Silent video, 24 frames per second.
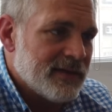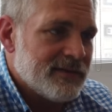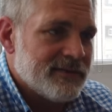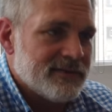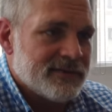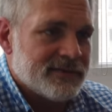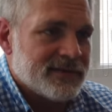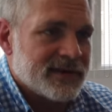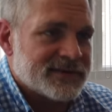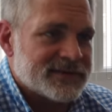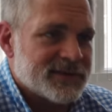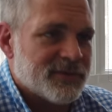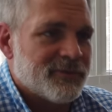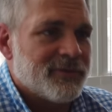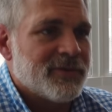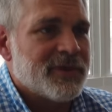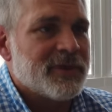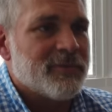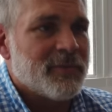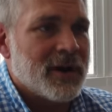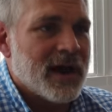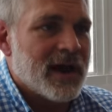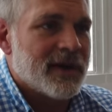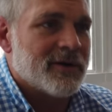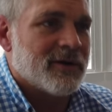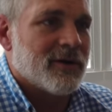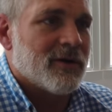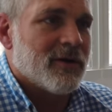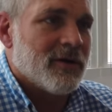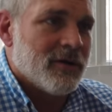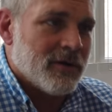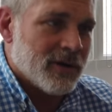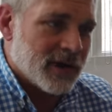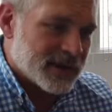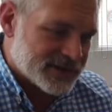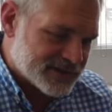And does it really
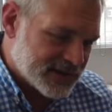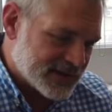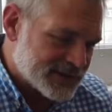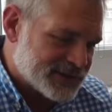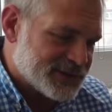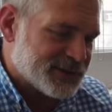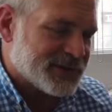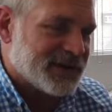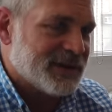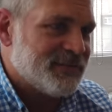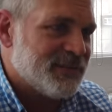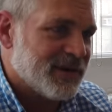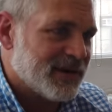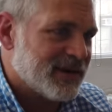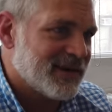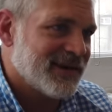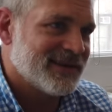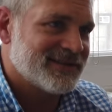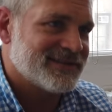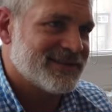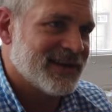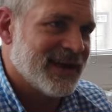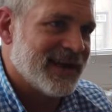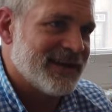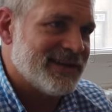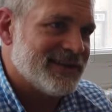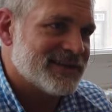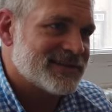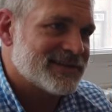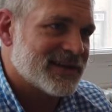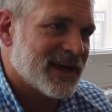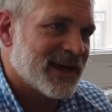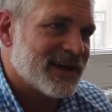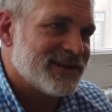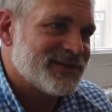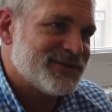matter? A sensor can be cut to any
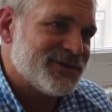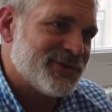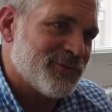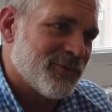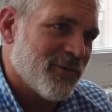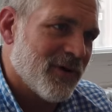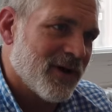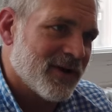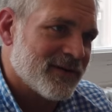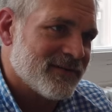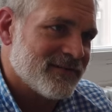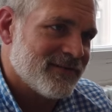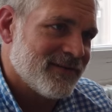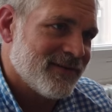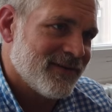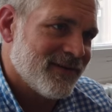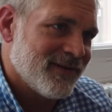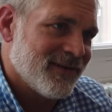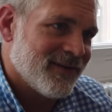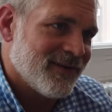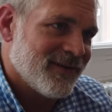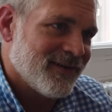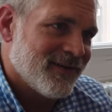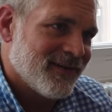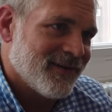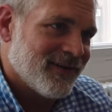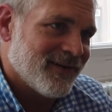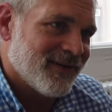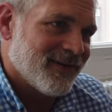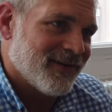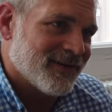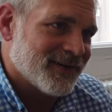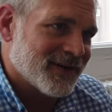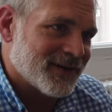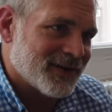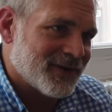size you want
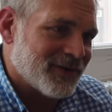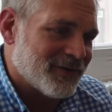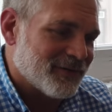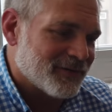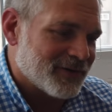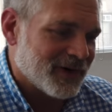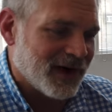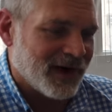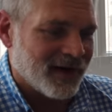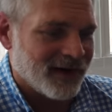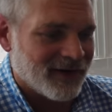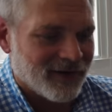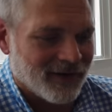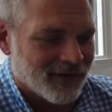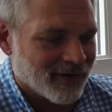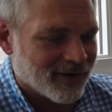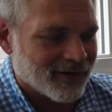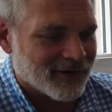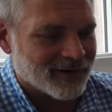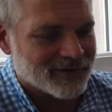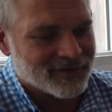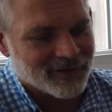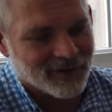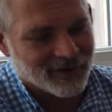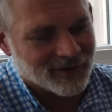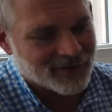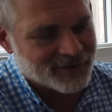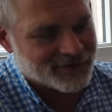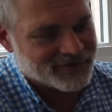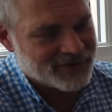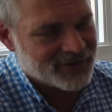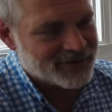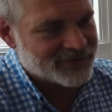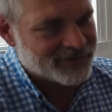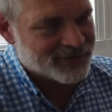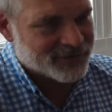you know, our, our
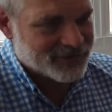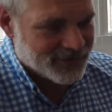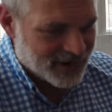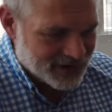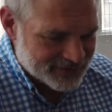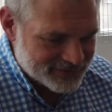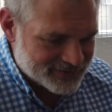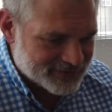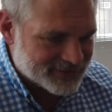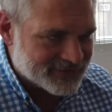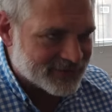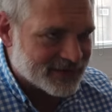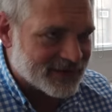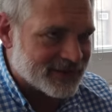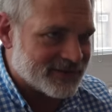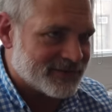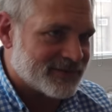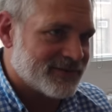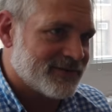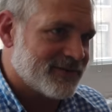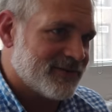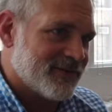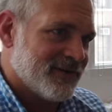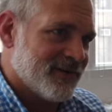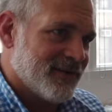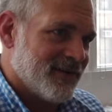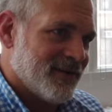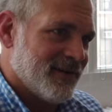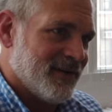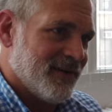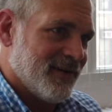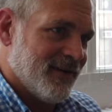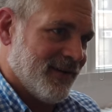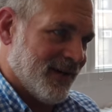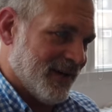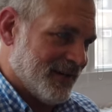sensor size is this,
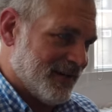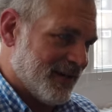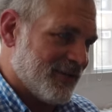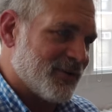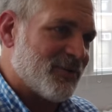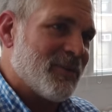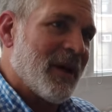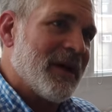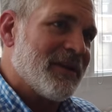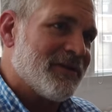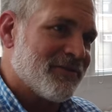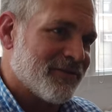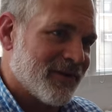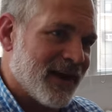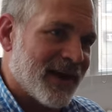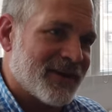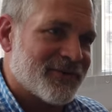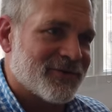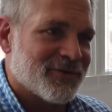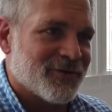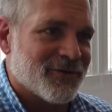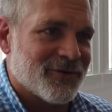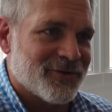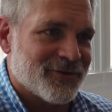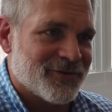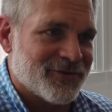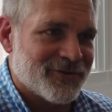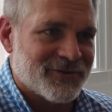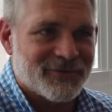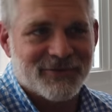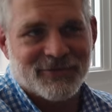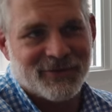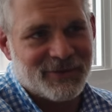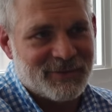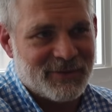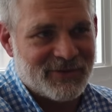another
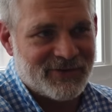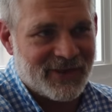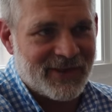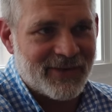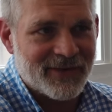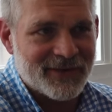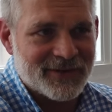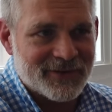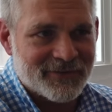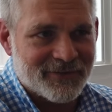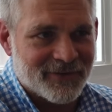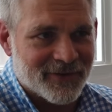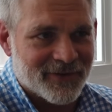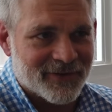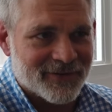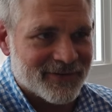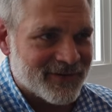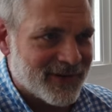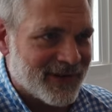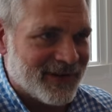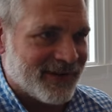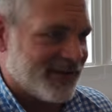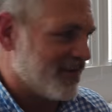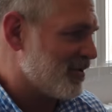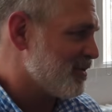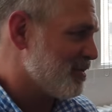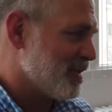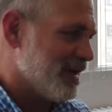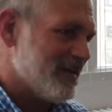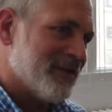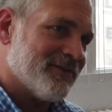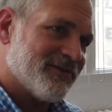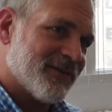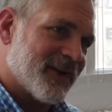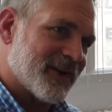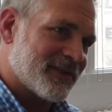manufacturer's going to be slightly different, and another
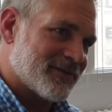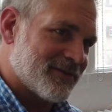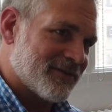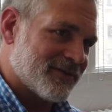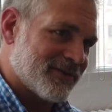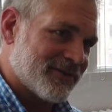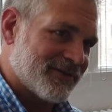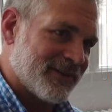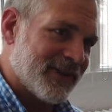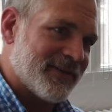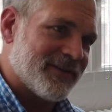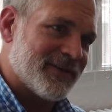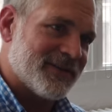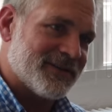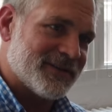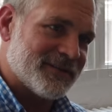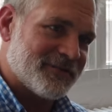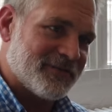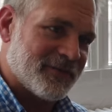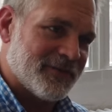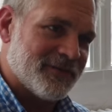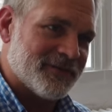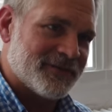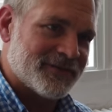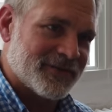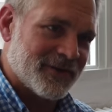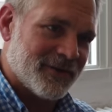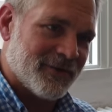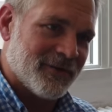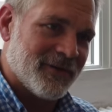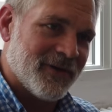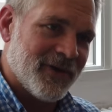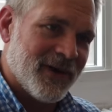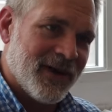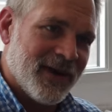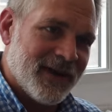manufacturer's is slightly different.
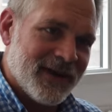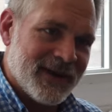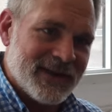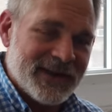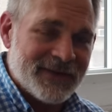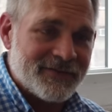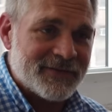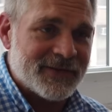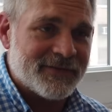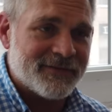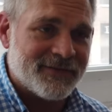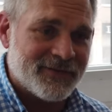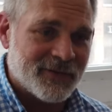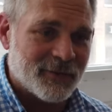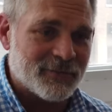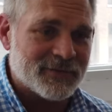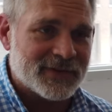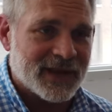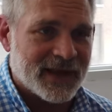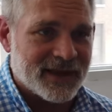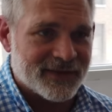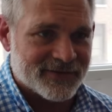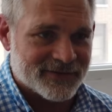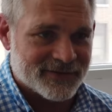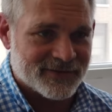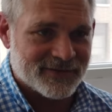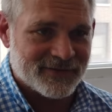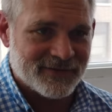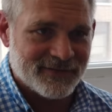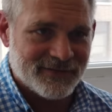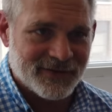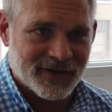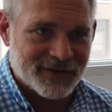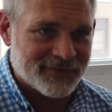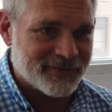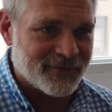So, and even in film days,
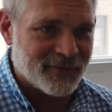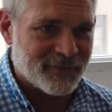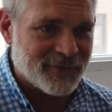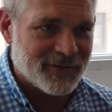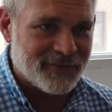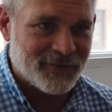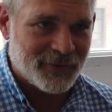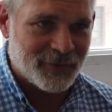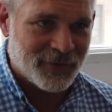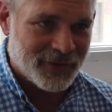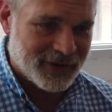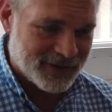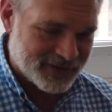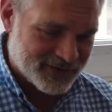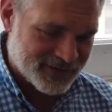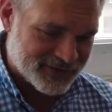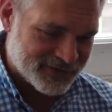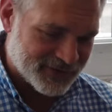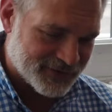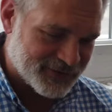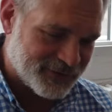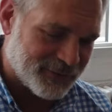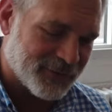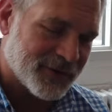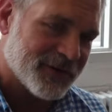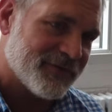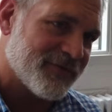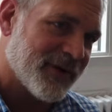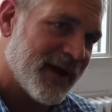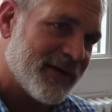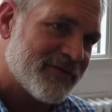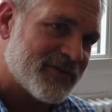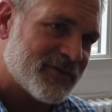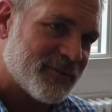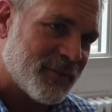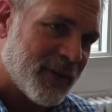none of them, if you look at the
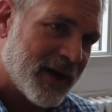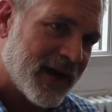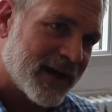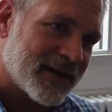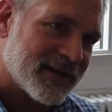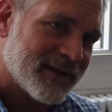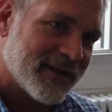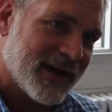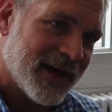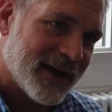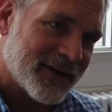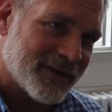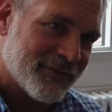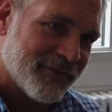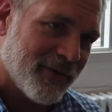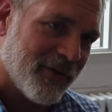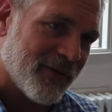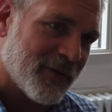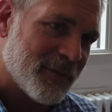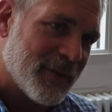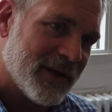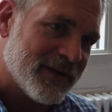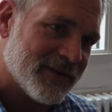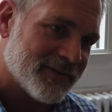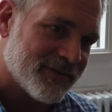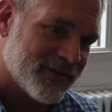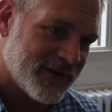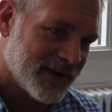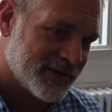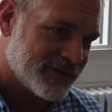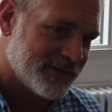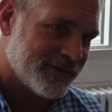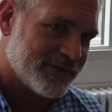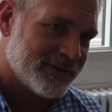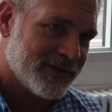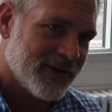645 spec out of all the
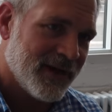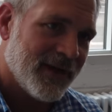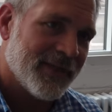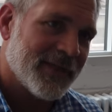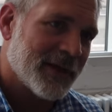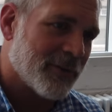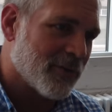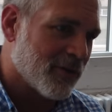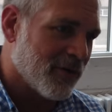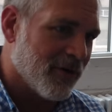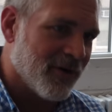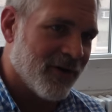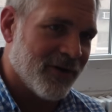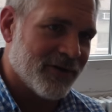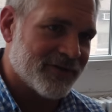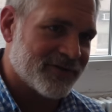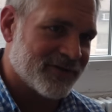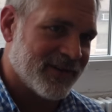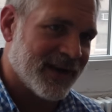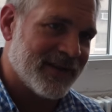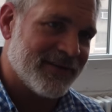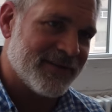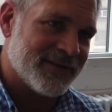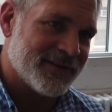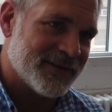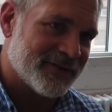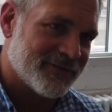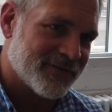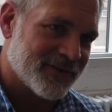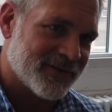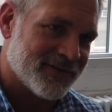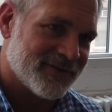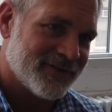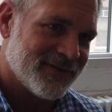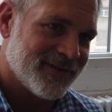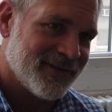manufacturers, they were all slightly
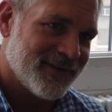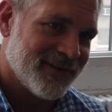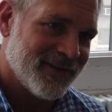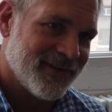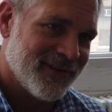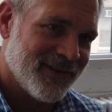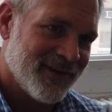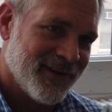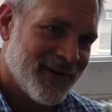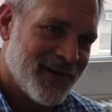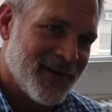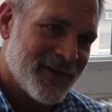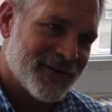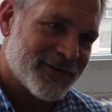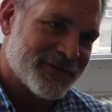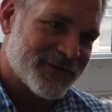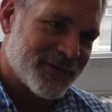different. Yes.